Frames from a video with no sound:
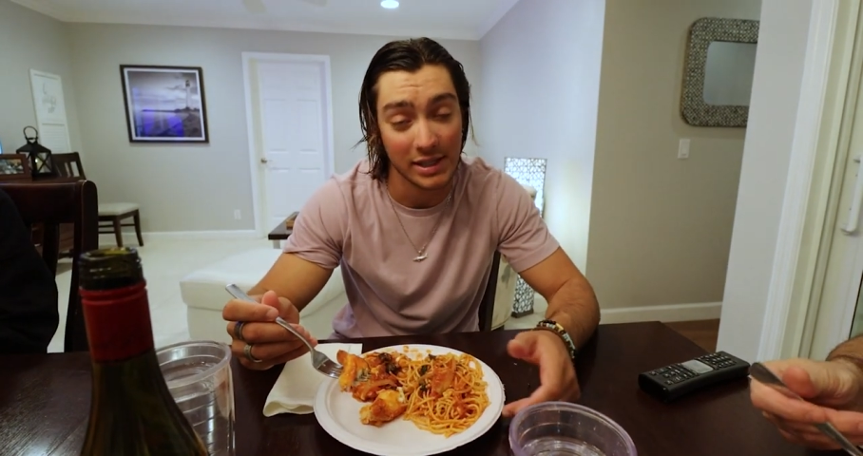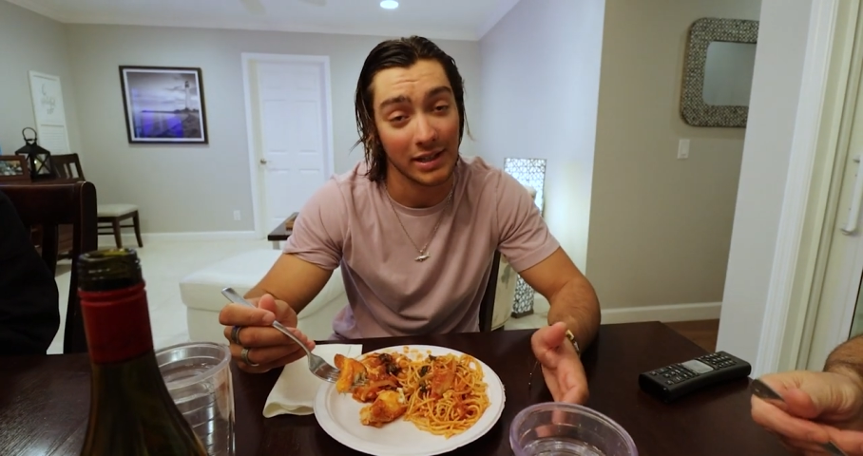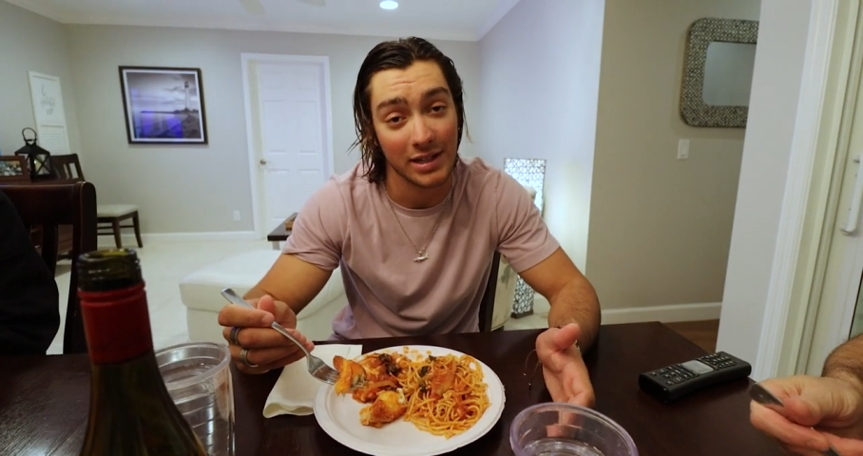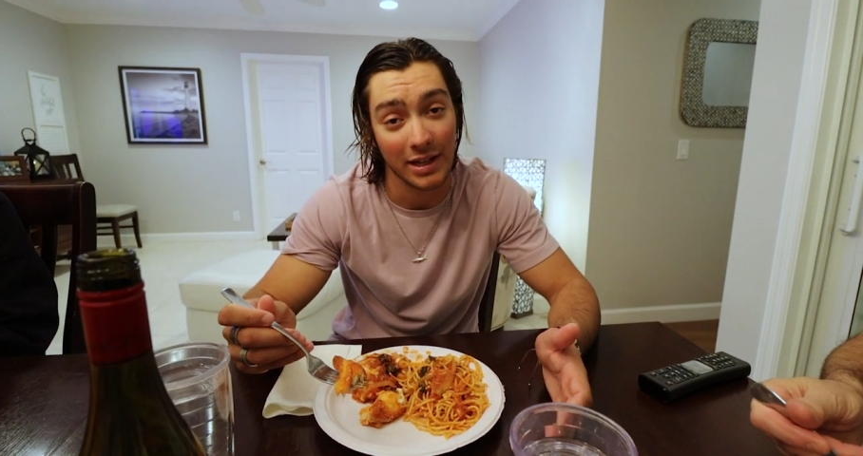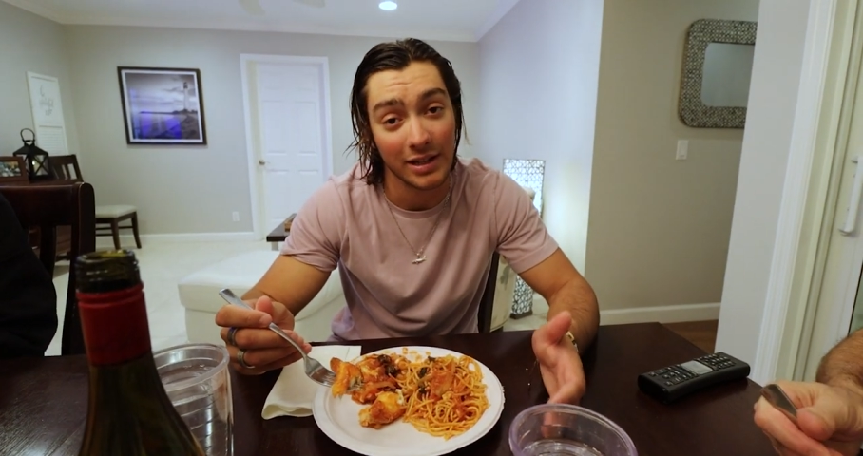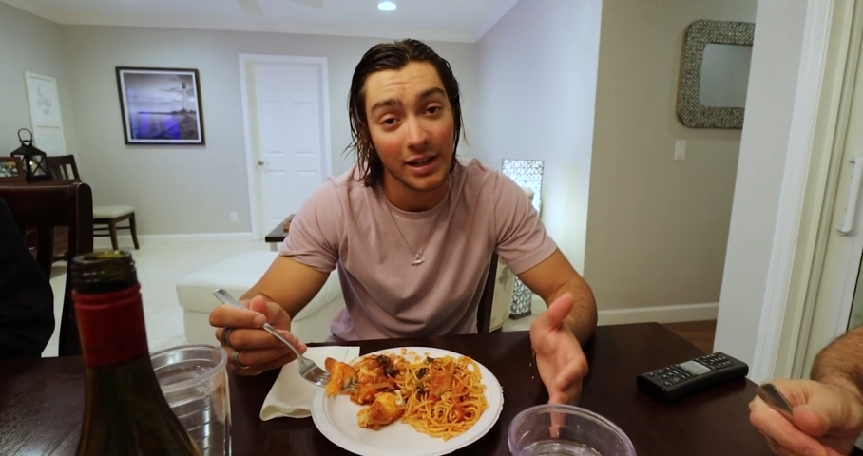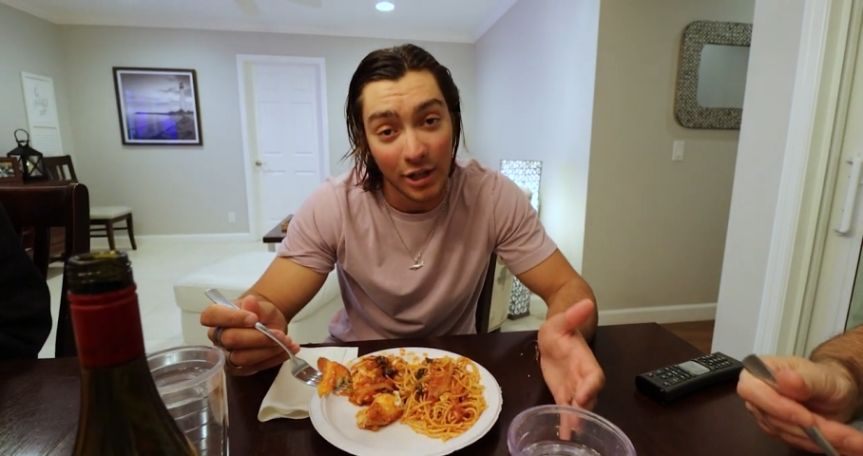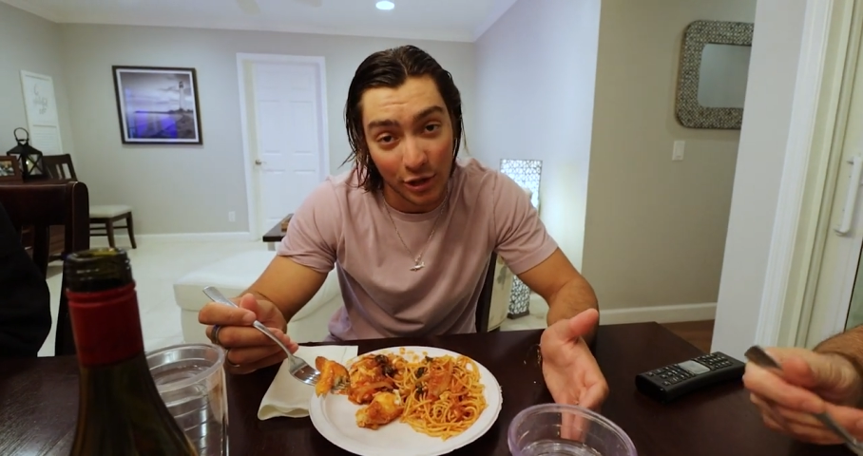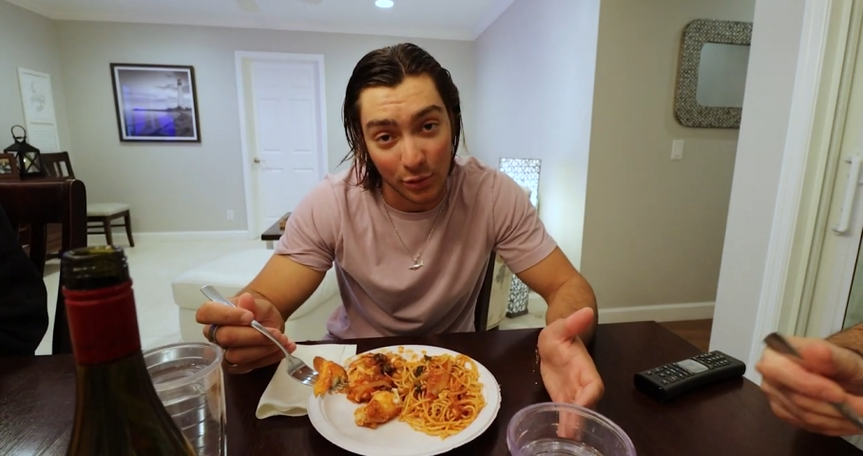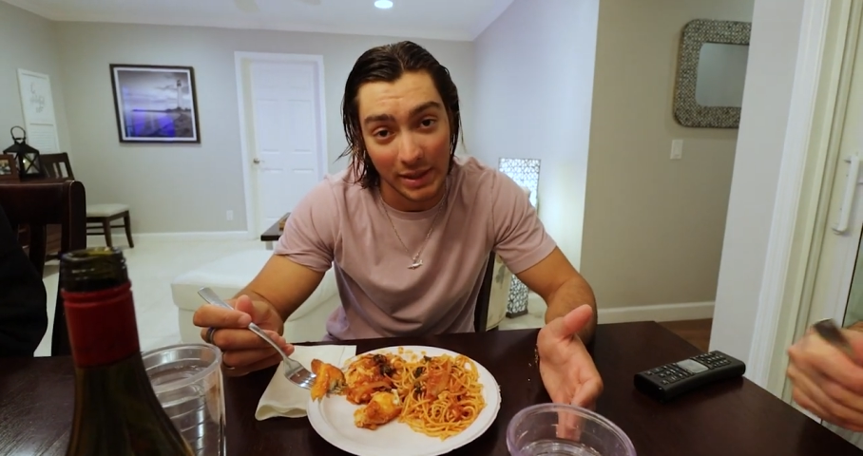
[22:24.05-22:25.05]
Like I said,
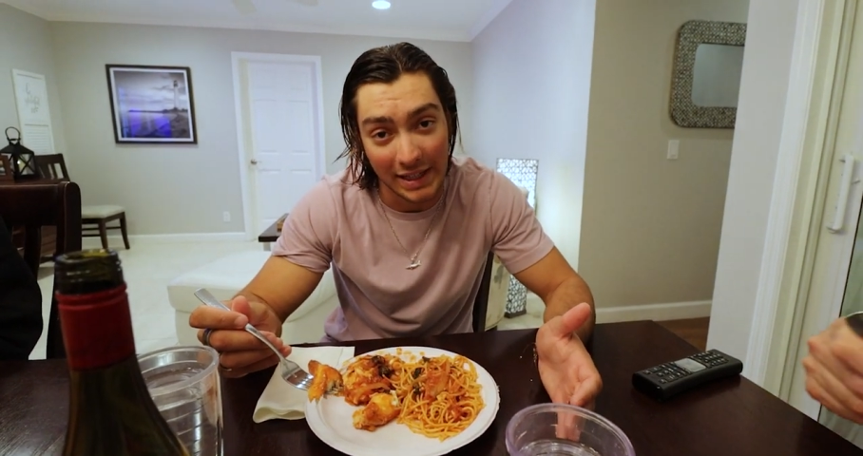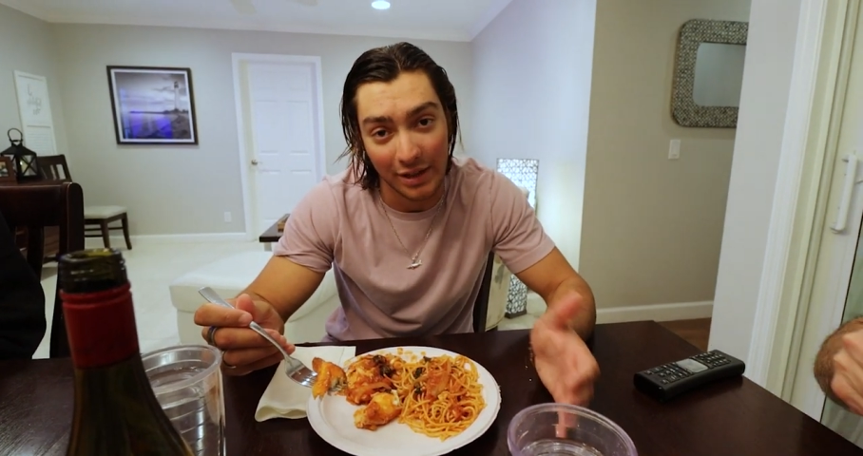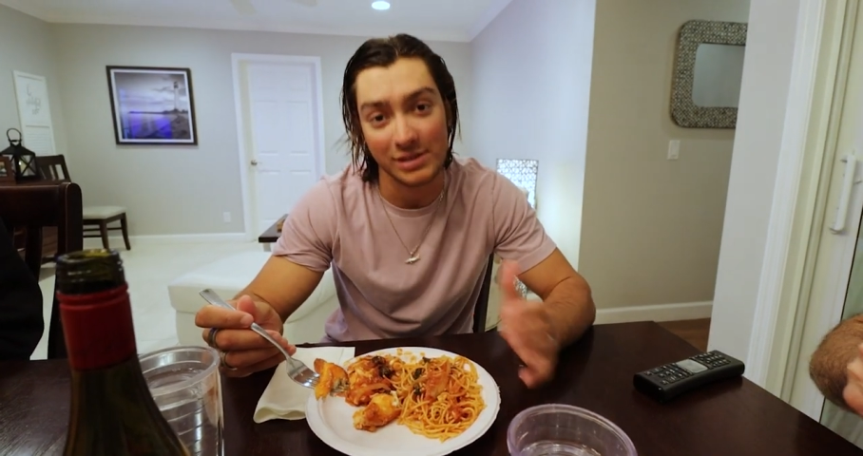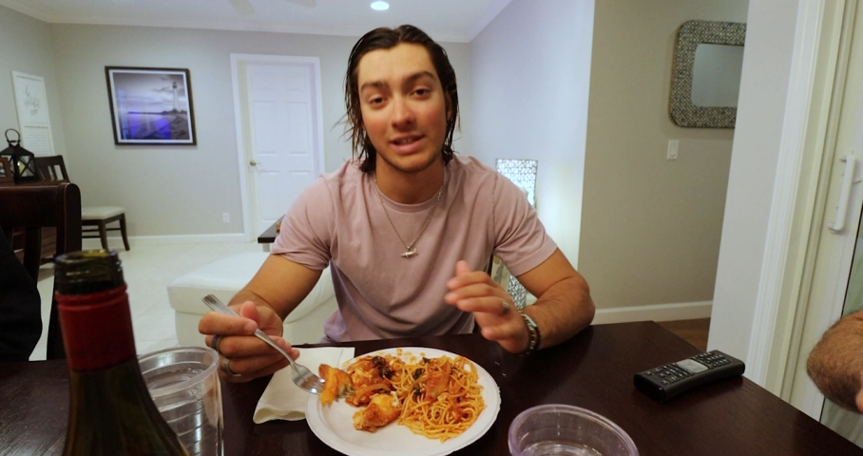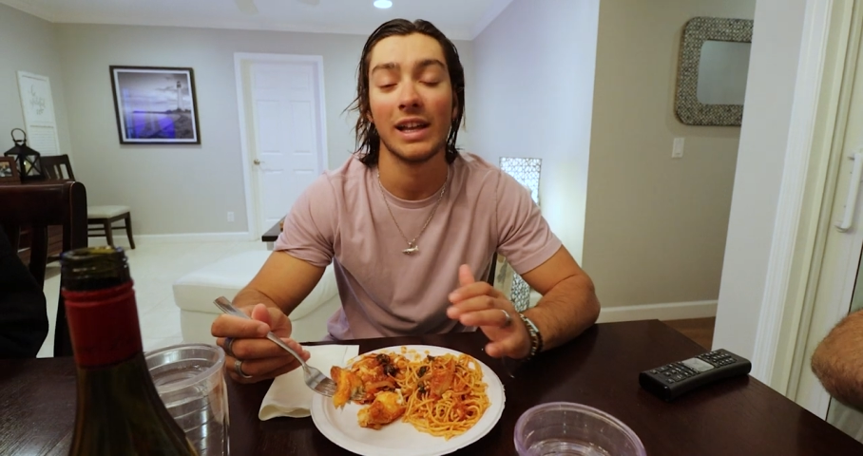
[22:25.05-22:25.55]
3,000